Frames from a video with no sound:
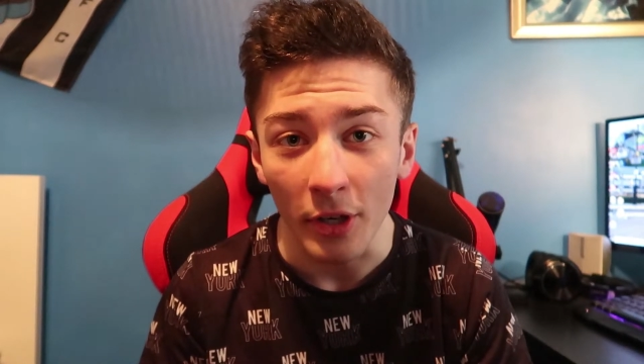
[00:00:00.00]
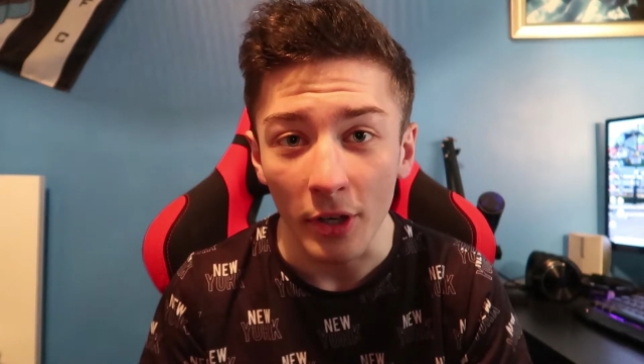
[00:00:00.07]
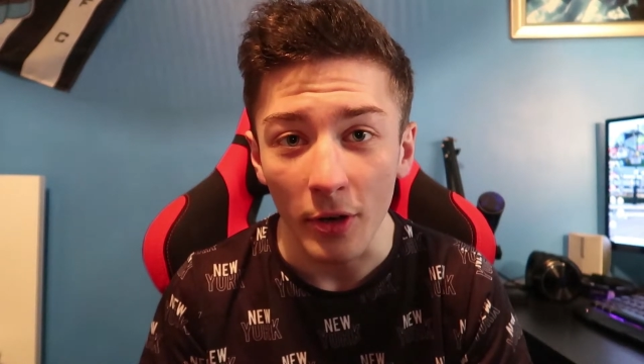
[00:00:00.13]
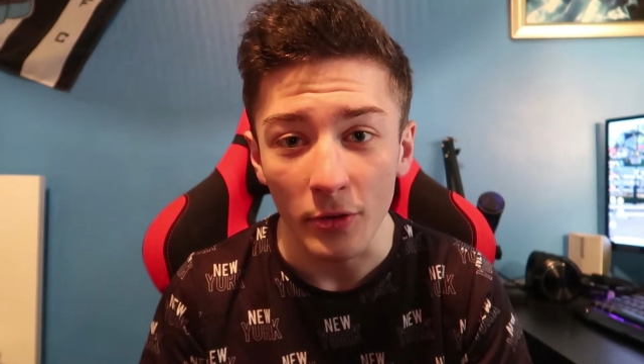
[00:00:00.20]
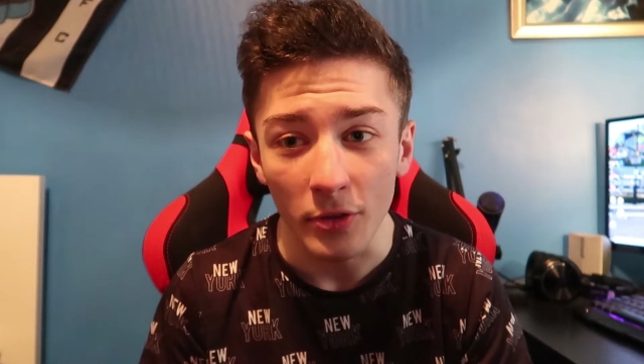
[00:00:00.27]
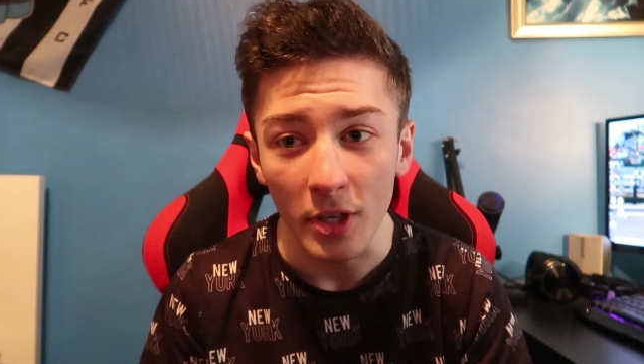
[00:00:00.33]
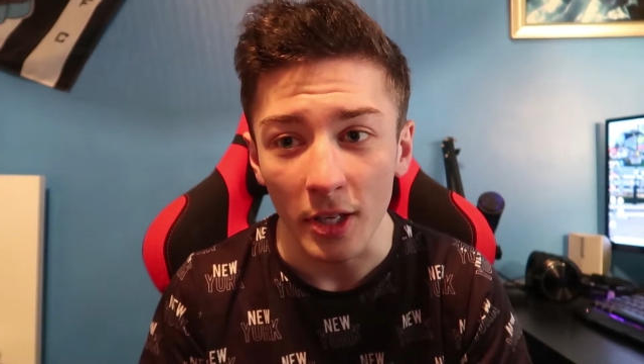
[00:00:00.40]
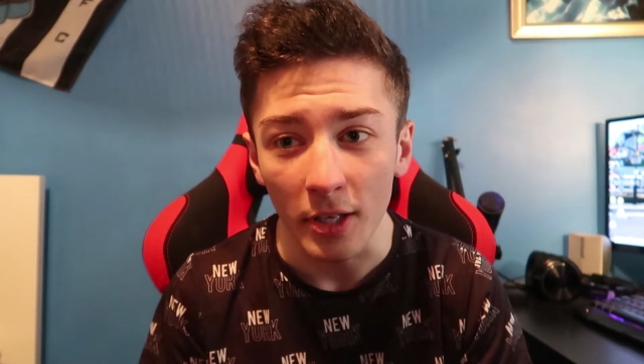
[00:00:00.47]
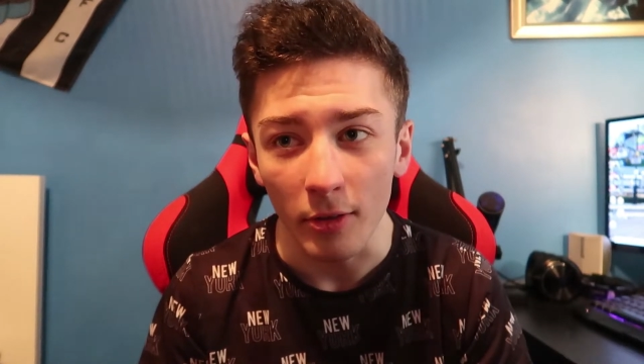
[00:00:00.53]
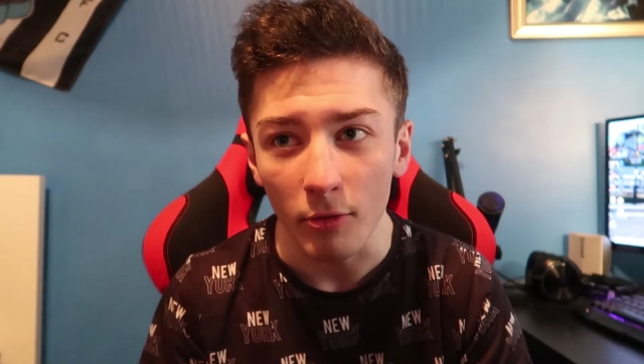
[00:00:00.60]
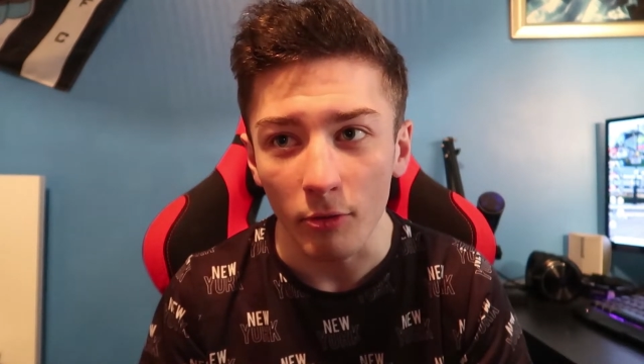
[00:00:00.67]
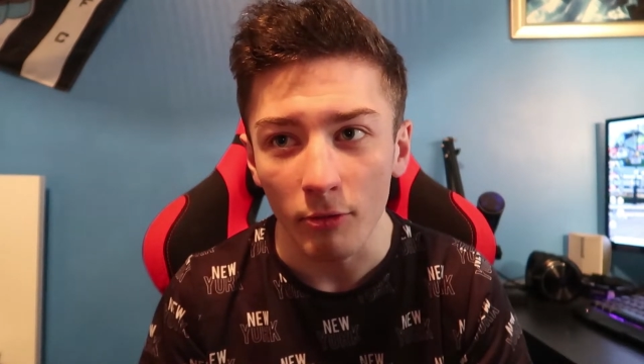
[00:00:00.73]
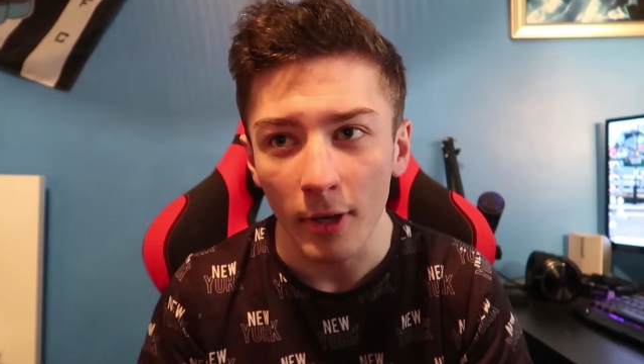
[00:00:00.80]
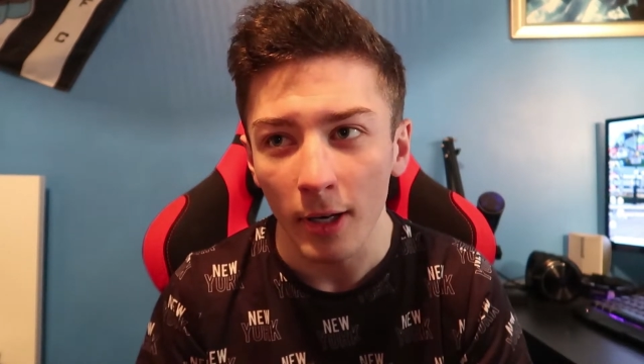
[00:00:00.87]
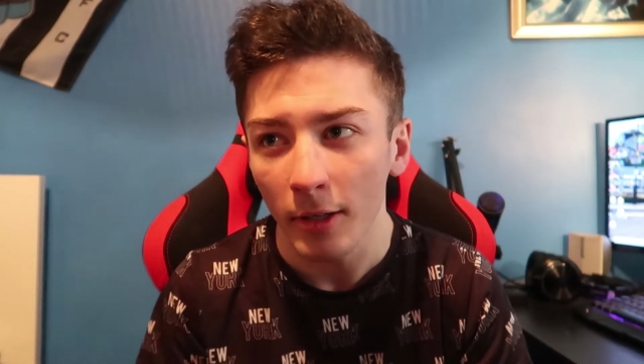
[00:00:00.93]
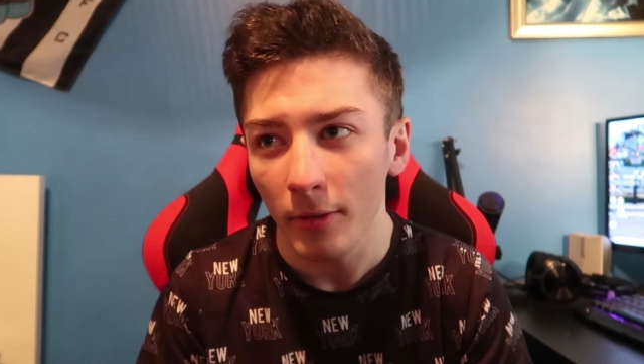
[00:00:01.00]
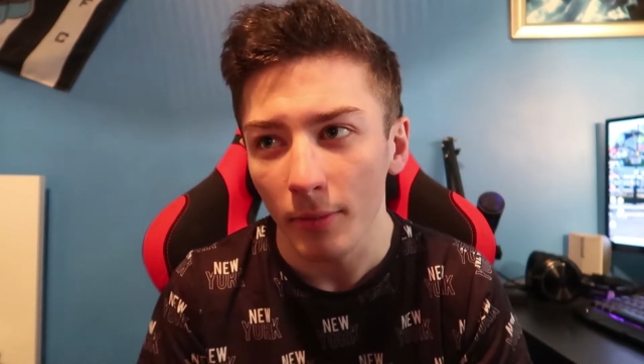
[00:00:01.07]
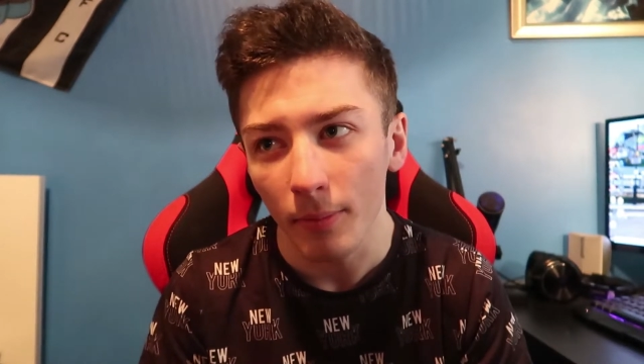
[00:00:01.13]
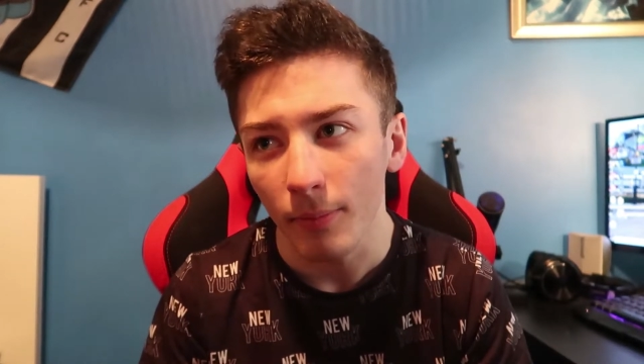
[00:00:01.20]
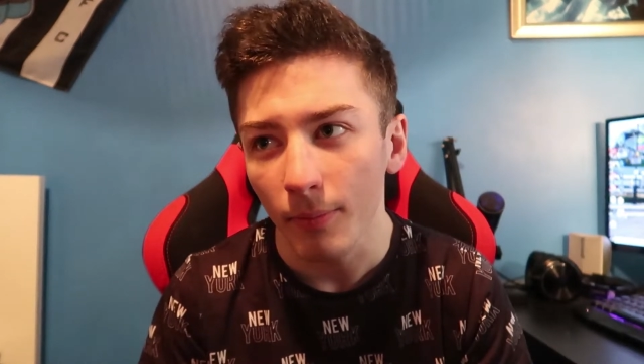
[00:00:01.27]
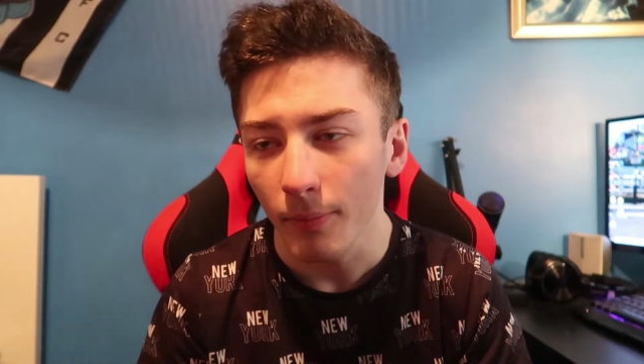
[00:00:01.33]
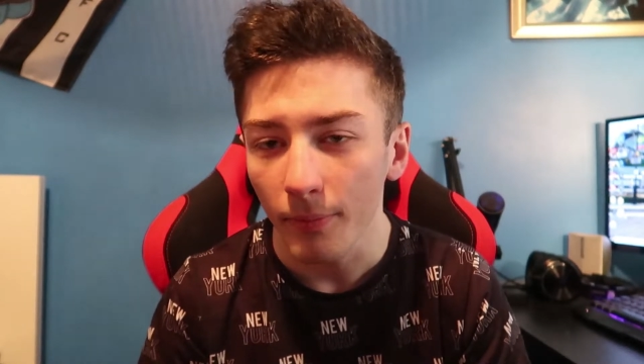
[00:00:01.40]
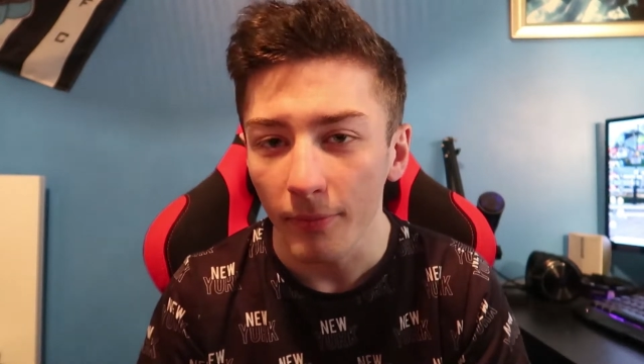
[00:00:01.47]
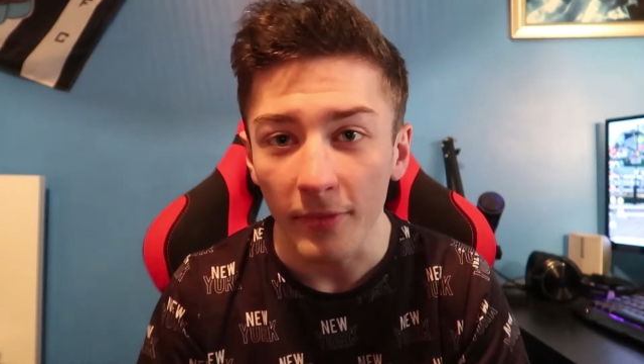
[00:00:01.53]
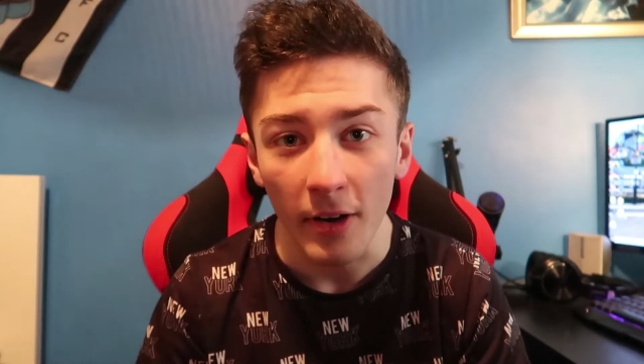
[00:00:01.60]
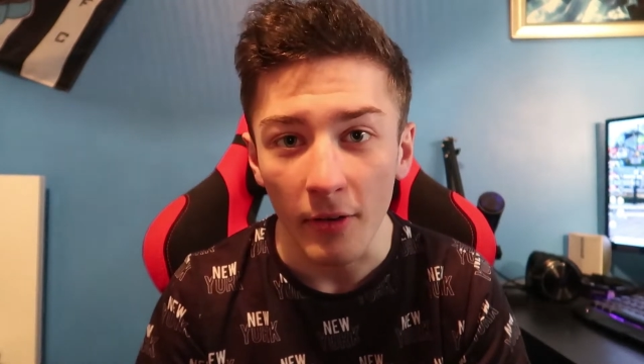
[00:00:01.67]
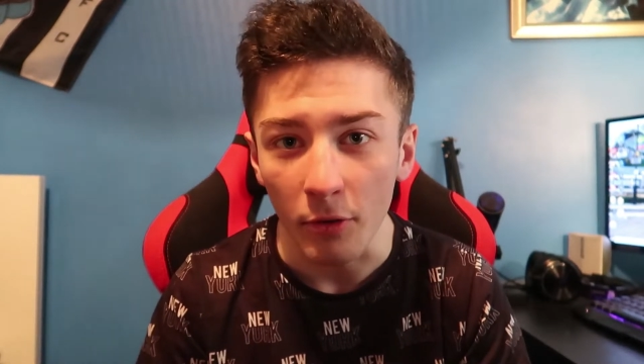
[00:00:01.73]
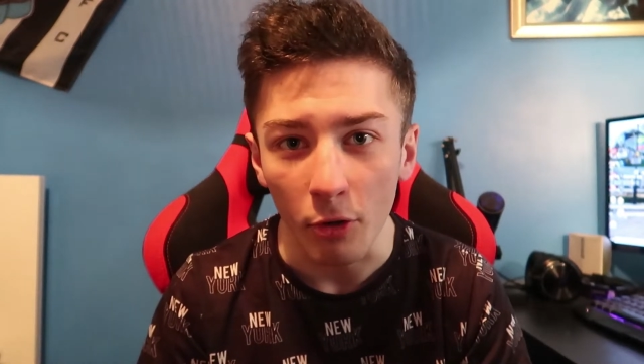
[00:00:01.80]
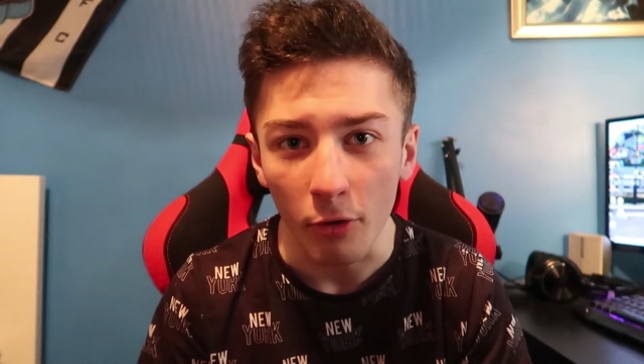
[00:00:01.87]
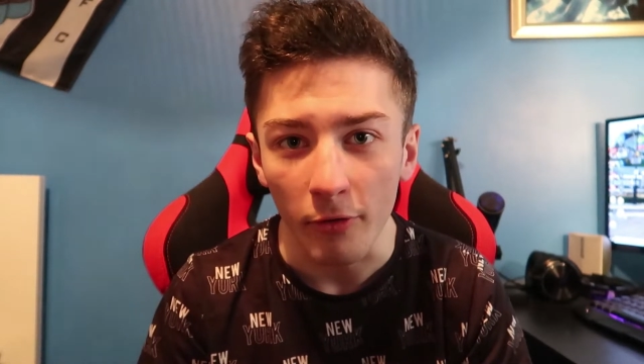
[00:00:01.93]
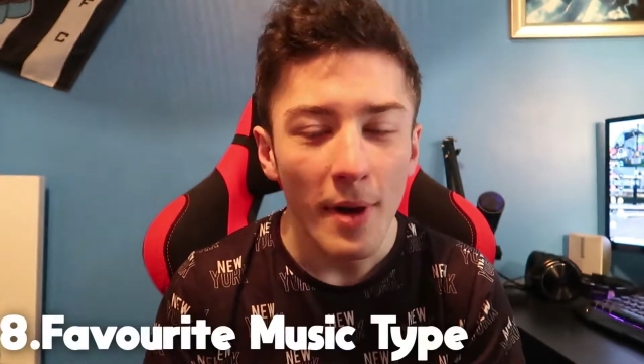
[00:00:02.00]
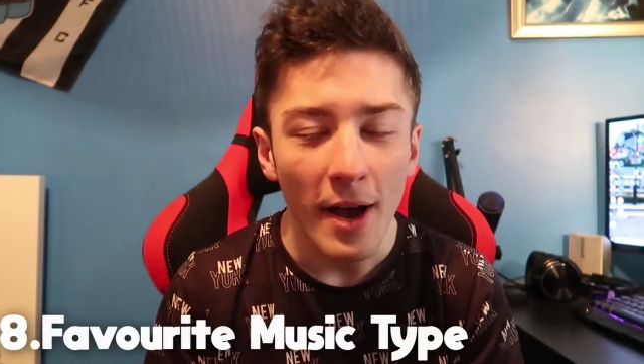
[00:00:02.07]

I was like, right, fair enough.